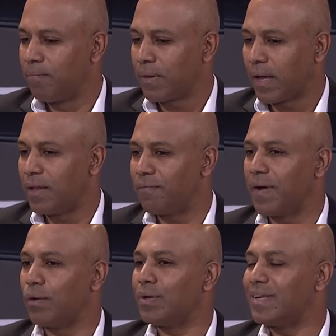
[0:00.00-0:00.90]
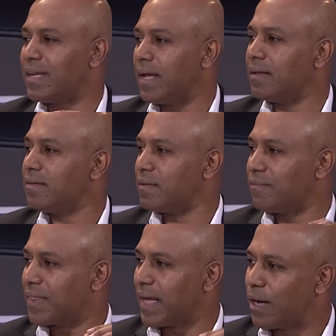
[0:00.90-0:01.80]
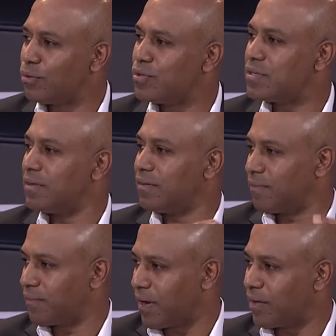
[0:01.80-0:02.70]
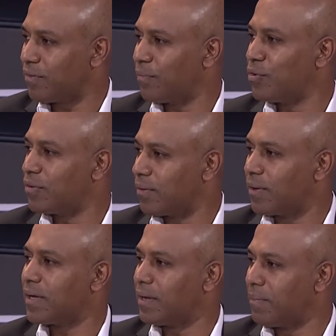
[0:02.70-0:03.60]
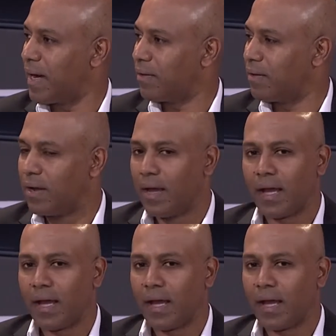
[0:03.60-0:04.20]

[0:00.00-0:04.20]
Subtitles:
And they found tens of thousands of customers talking about it,